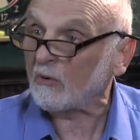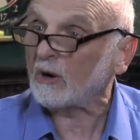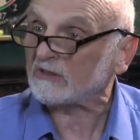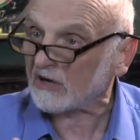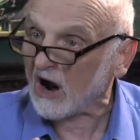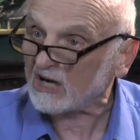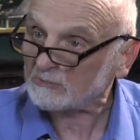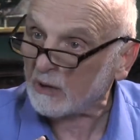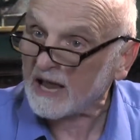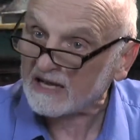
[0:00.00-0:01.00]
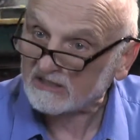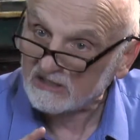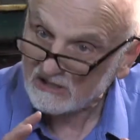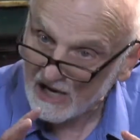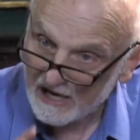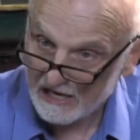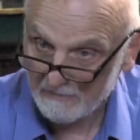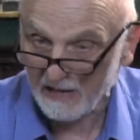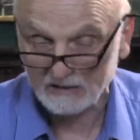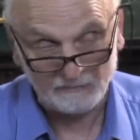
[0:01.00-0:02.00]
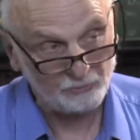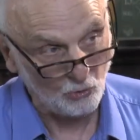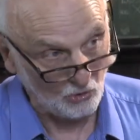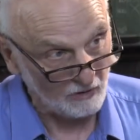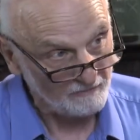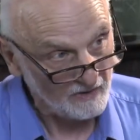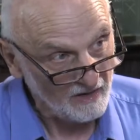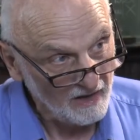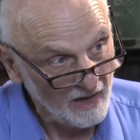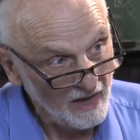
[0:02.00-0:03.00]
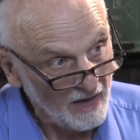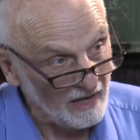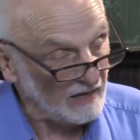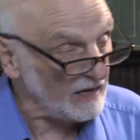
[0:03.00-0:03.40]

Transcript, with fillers: to what the gospel has to say about the poor. And,